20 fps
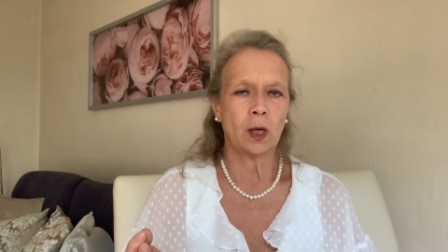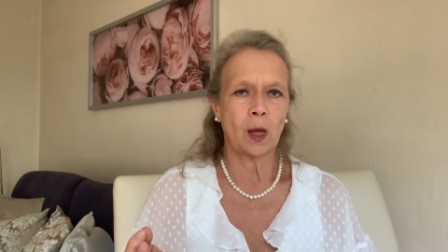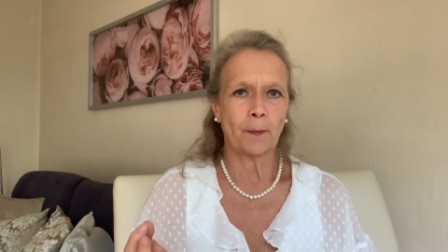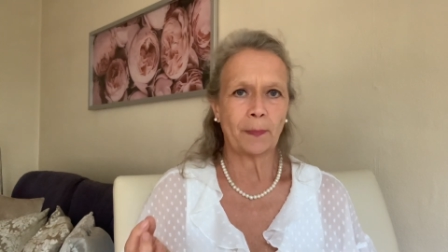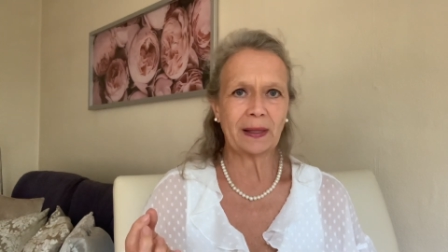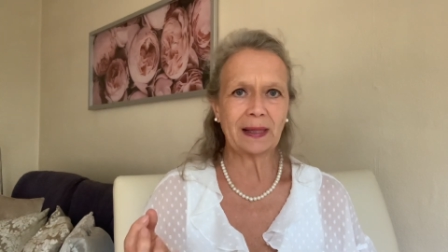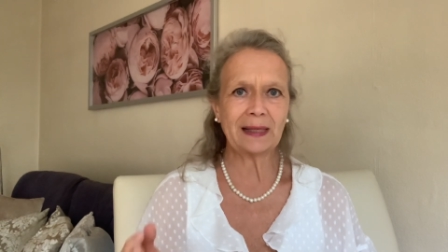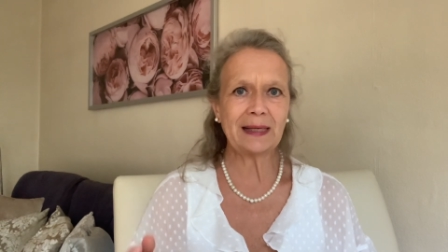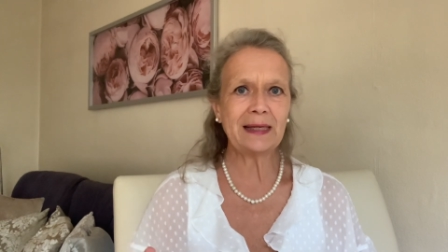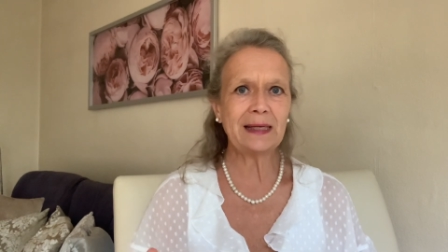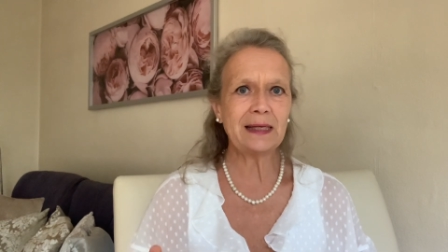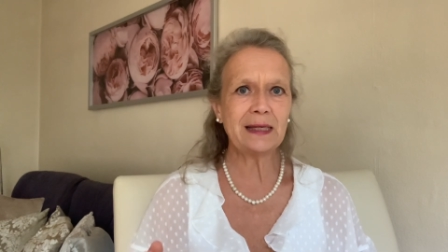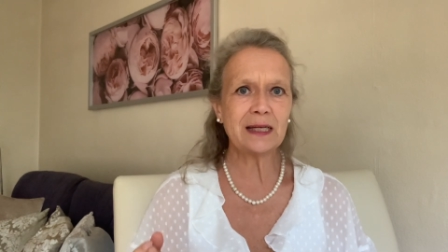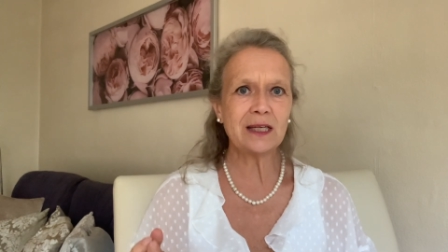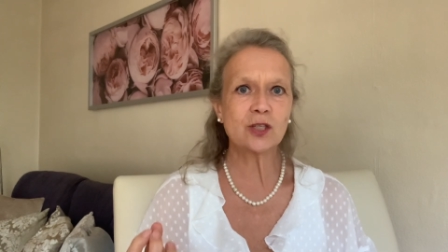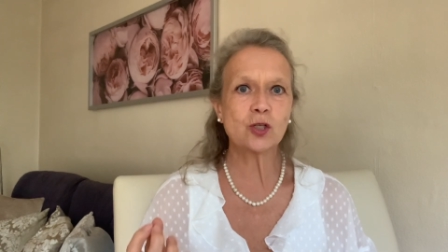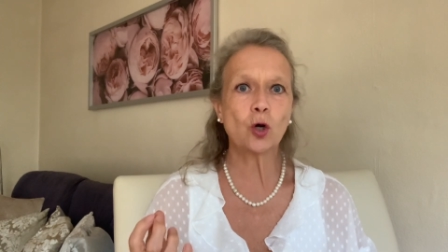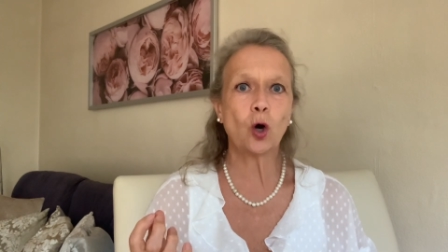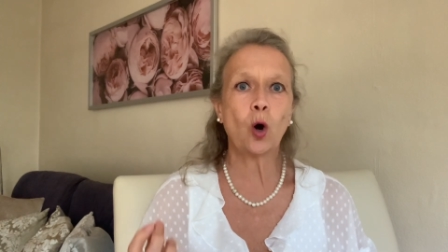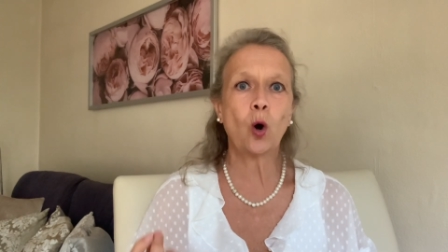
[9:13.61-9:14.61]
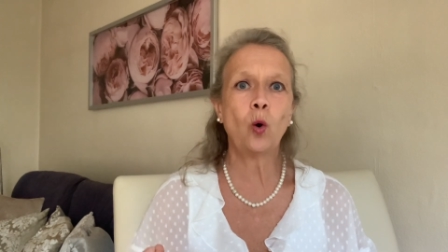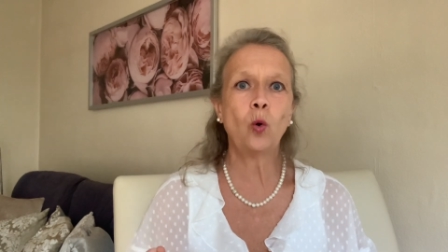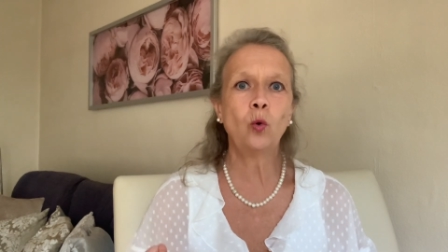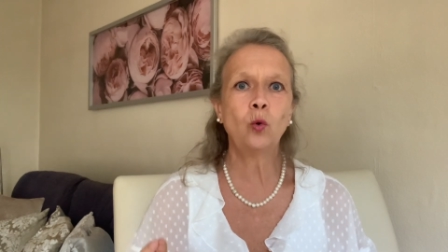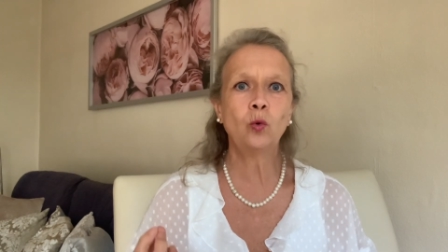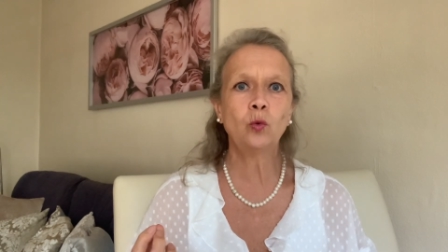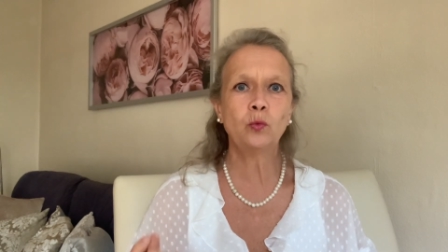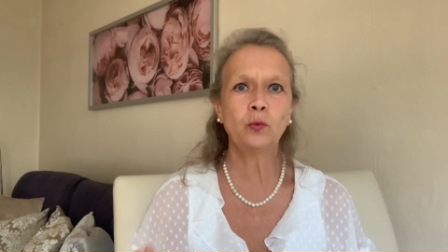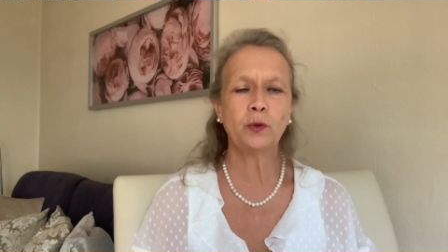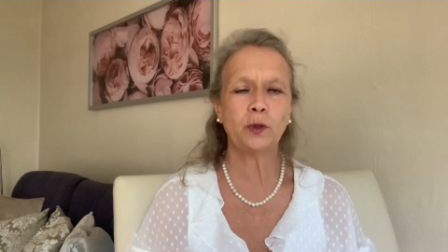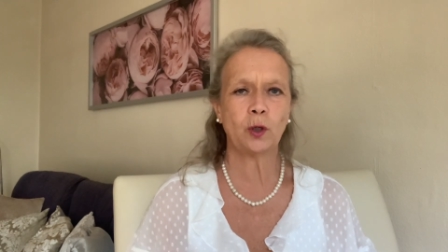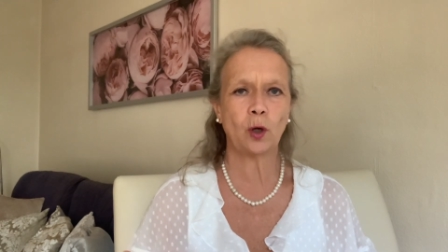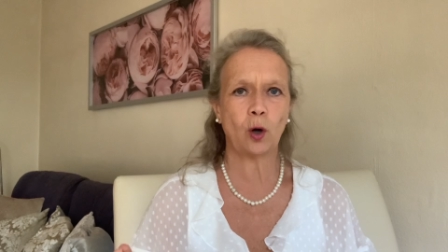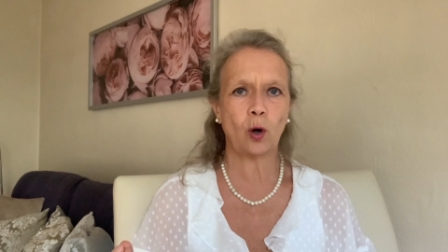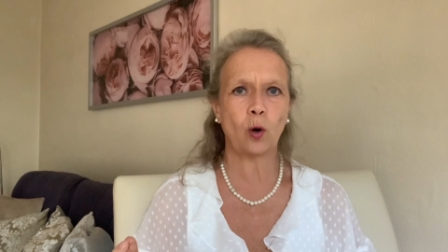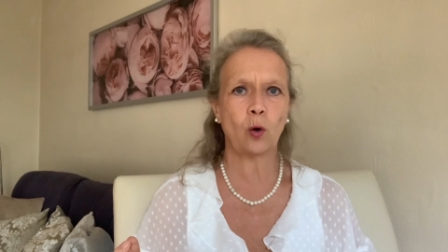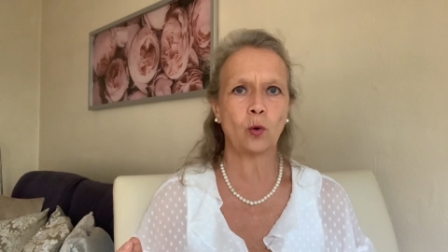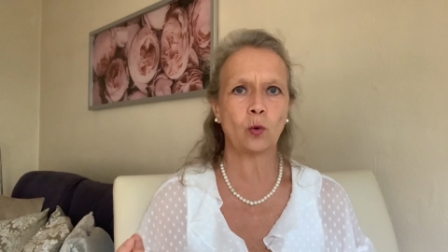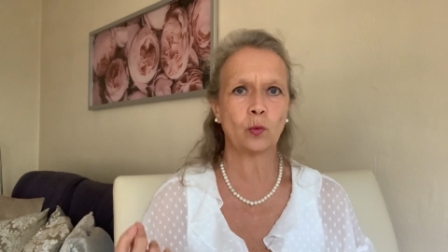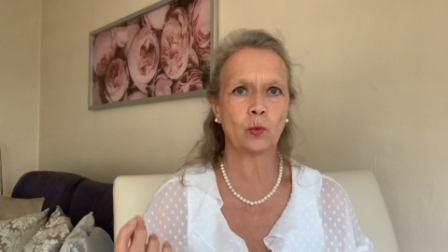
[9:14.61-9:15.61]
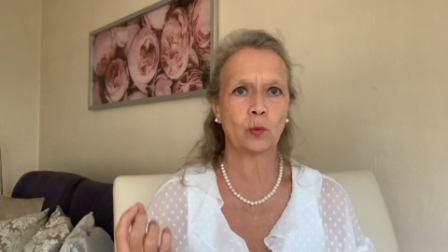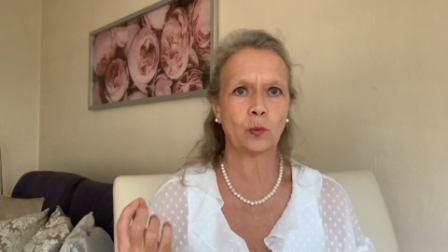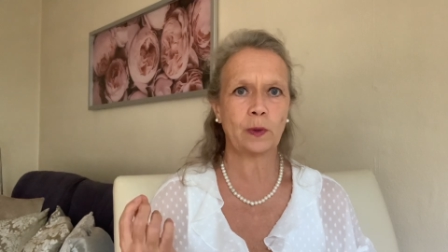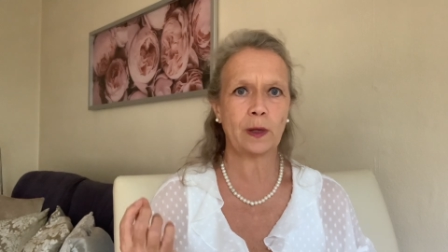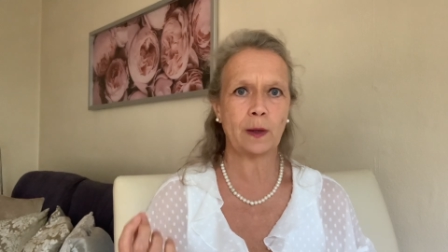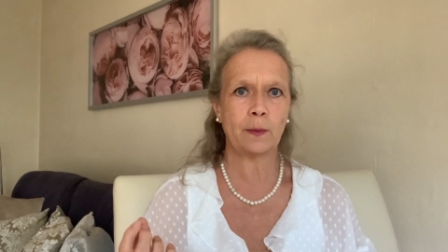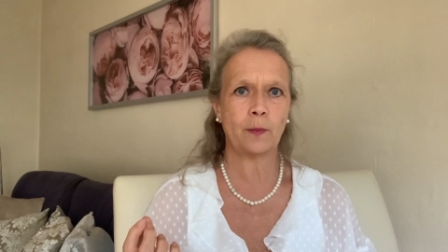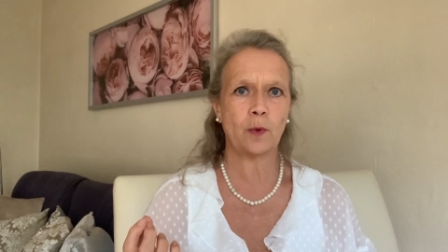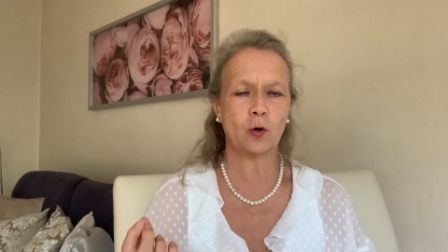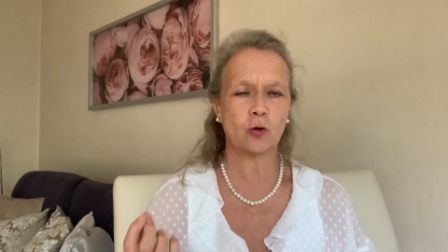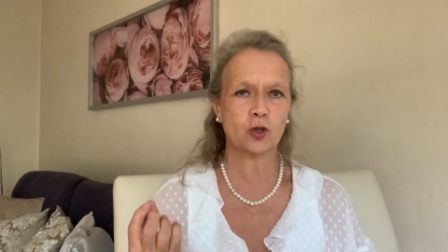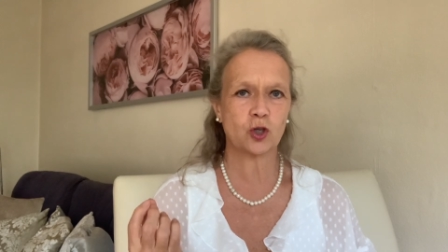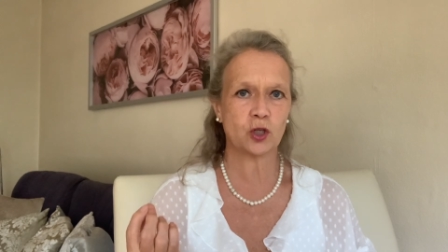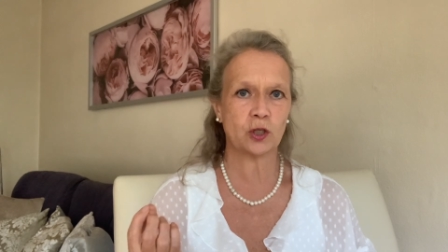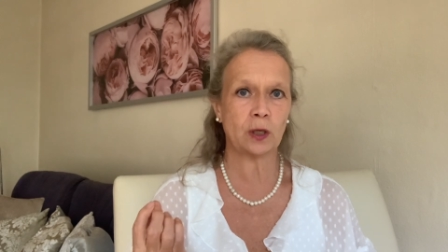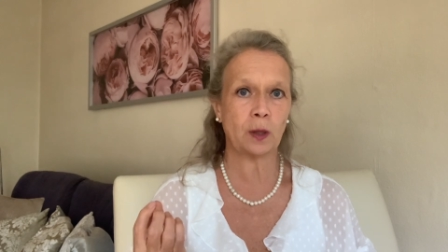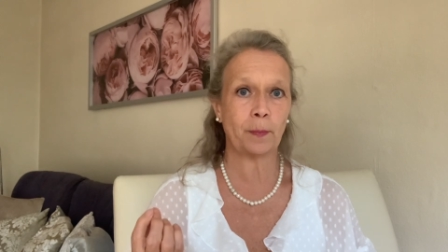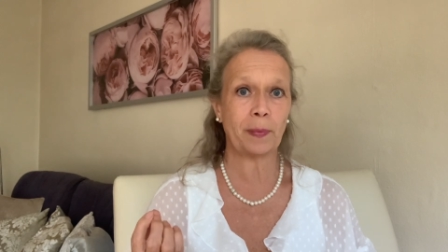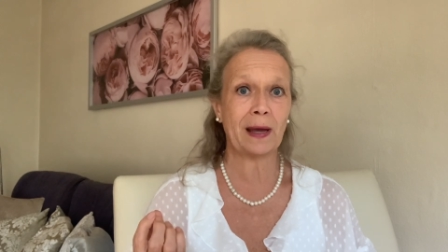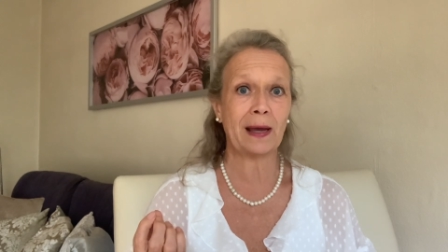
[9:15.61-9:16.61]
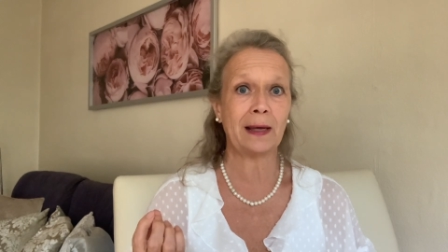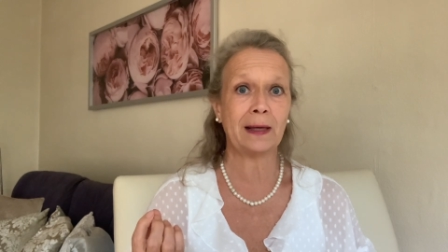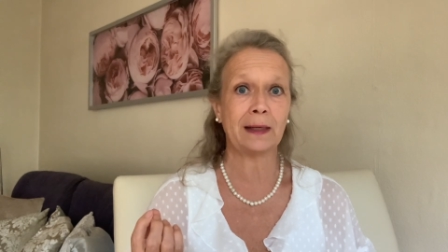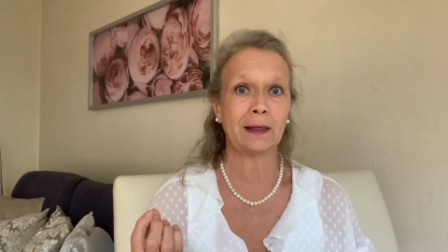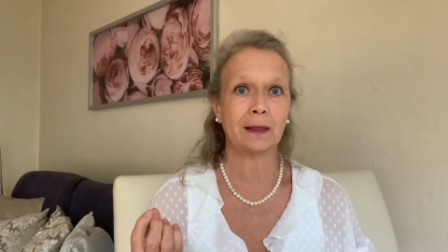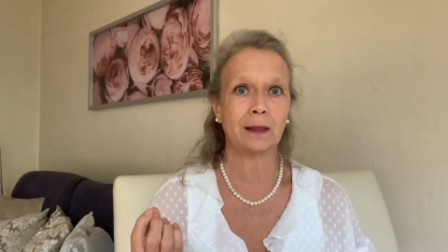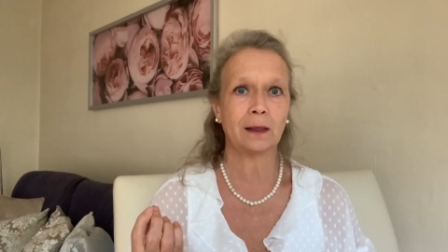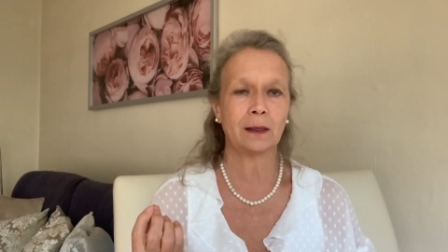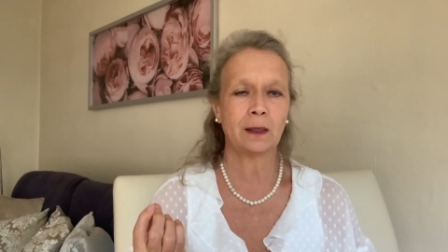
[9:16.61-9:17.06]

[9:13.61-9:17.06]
please own your own emotional pain,